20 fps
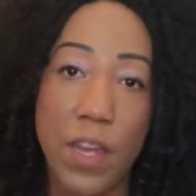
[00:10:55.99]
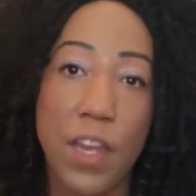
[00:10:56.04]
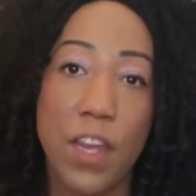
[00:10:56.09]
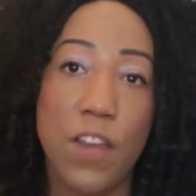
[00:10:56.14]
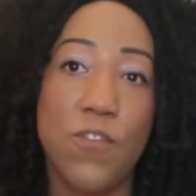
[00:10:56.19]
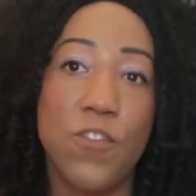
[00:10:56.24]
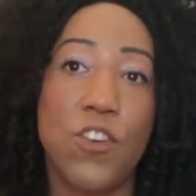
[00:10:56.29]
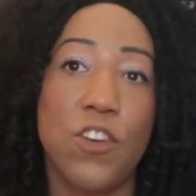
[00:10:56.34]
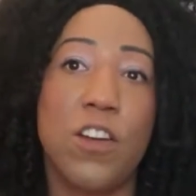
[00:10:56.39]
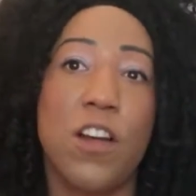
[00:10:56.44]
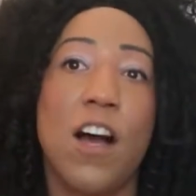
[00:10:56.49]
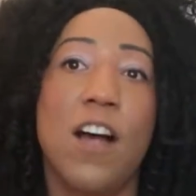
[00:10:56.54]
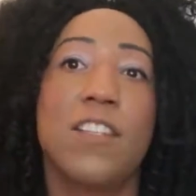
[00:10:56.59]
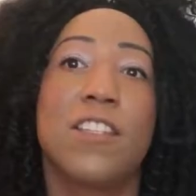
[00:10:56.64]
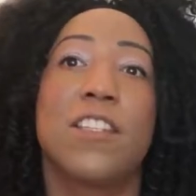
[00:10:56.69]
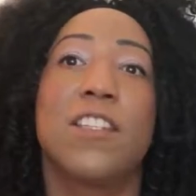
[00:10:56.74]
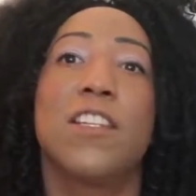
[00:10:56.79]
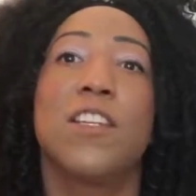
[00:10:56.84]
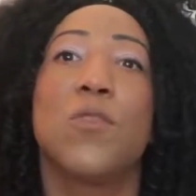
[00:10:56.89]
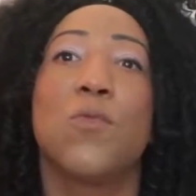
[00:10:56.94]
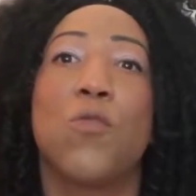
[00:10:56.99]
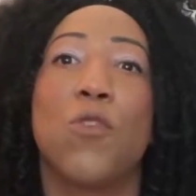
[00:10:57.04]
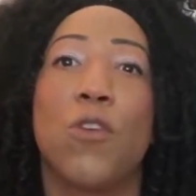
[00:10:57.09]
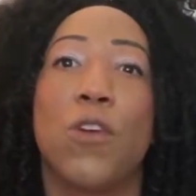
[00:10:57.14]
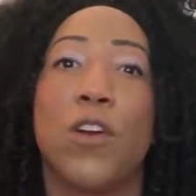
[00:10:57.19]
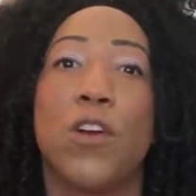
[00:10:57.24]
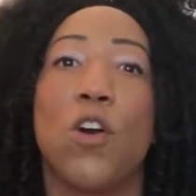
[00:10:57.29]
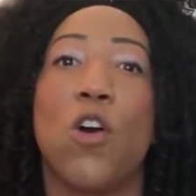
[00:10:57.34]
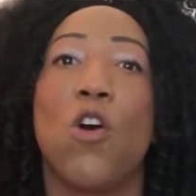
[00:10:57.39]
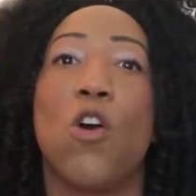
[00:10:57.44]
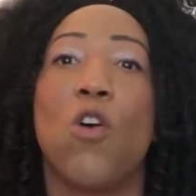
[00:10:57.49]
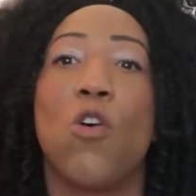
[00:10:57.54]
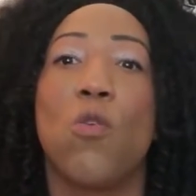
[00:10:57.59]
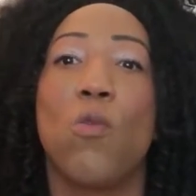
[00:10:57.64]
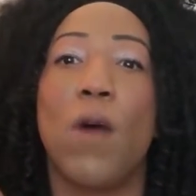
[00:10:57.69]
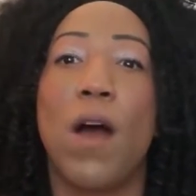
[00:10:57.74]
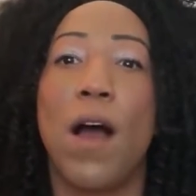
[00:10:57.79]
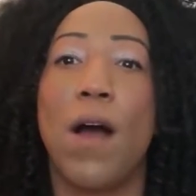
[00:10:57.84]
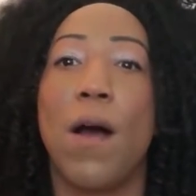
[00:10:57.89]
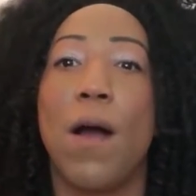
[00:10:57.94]
If you're constantly worried, oh
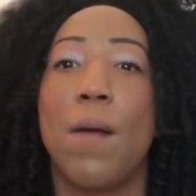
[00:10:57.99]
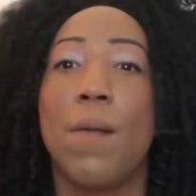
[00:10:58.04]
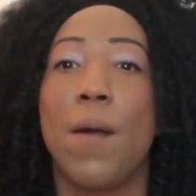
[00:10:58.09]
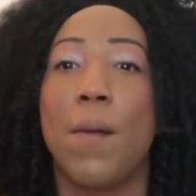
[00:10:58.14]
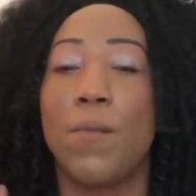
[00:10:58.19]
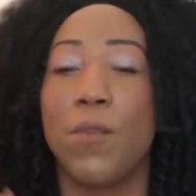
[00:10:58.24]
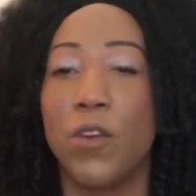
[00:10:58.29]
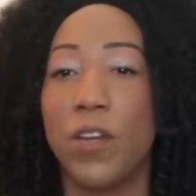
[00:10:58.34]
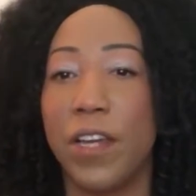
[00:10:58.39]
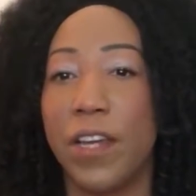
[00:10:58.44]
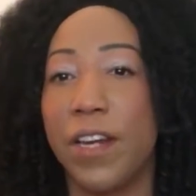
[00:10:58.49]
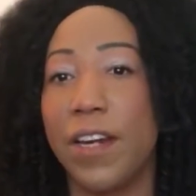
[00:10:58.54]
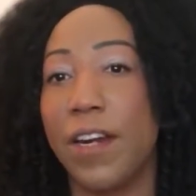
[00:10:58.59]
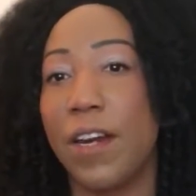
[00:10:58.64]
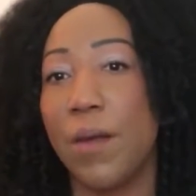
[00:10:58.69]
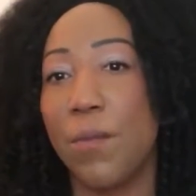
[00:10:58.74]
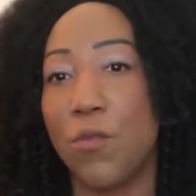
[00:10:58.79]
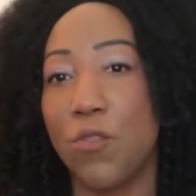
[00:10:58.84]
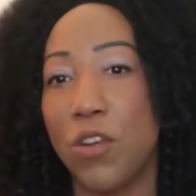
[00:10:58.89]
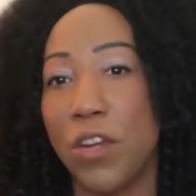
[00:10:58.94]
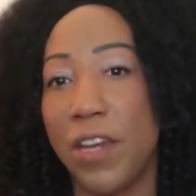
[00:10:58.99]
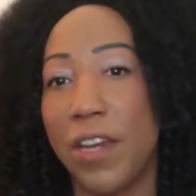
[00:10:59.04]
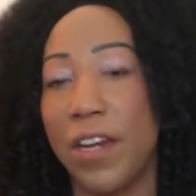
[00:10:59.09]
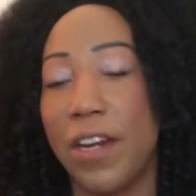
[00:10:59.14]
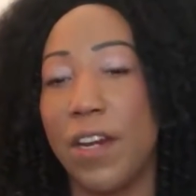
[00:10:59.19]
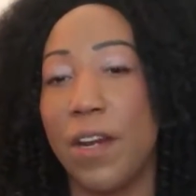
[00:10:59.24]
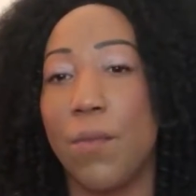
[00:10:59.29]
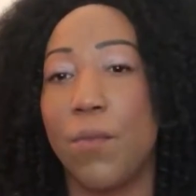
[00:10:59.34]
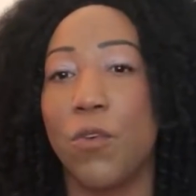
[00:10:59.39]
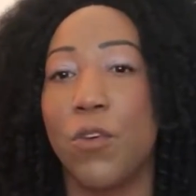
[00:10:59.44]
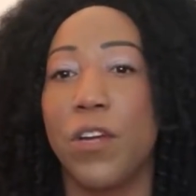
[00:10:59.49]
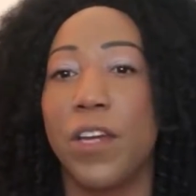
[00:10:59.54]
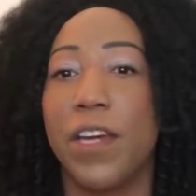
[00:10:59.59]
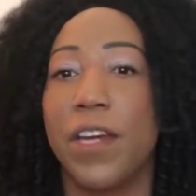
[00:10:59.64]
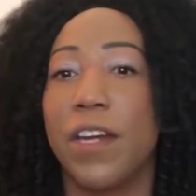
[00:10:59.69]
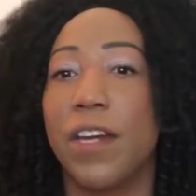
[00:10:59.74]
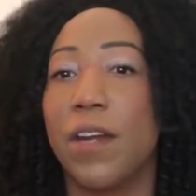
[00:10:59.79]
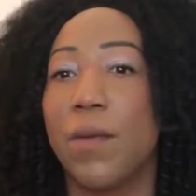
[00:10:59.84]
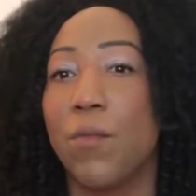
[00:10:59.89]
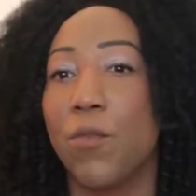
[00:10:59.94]
wow, I'm going to get it, I'm going to get it, I'm going to
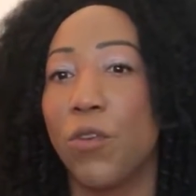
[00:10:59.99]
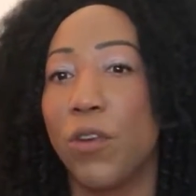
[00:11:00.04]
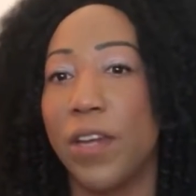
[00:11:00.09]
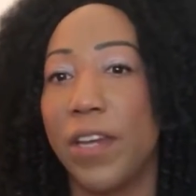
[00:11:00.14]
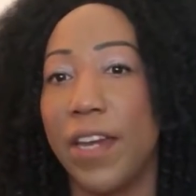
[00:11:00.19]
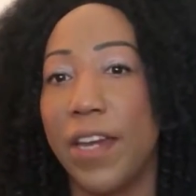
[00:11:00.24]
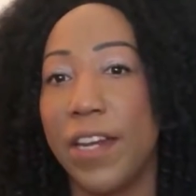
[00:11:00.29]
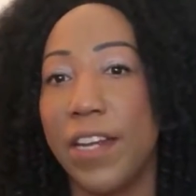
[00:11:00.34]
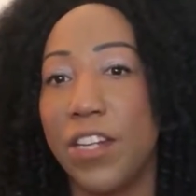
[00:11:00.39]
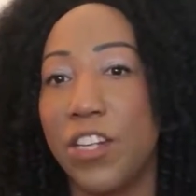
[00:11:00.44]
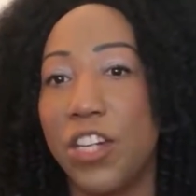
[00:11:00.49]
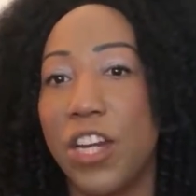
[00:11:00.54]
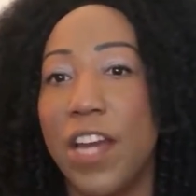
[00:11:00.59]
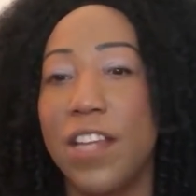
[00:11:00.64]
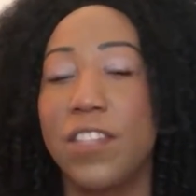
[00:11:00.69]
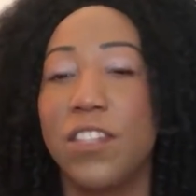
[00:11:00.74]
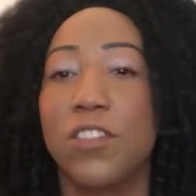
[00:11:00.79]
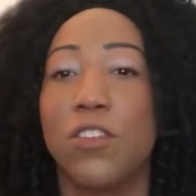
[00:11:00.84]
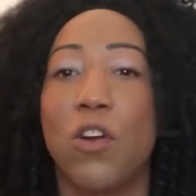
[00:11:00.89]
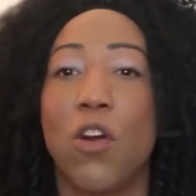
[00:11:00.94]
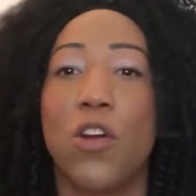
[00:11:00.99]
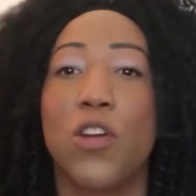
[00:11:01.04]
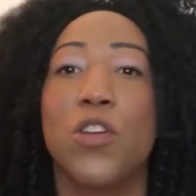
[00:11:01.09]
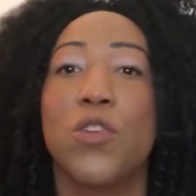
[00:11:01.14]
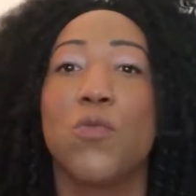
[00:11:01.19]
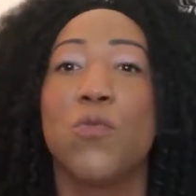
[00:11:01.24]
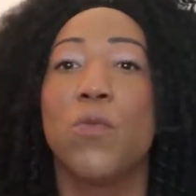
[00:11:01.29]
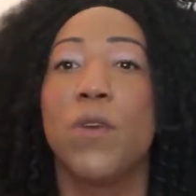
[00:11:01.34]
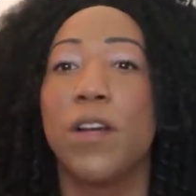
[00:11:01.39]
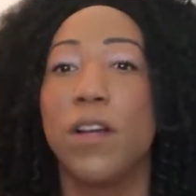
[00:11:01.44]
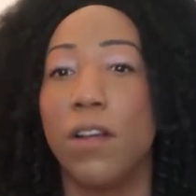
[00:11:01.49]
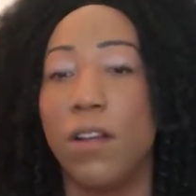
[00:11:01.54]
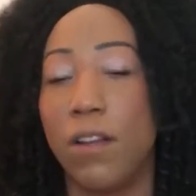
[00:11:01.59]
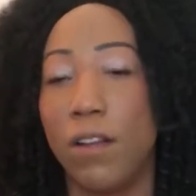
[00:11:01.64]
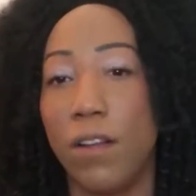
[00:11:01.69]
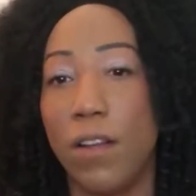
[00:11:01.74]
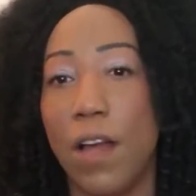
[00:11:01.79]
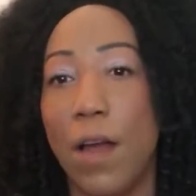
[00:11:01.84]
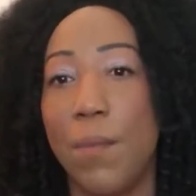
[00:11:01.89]
get it, I'm going to get it, chances are you will.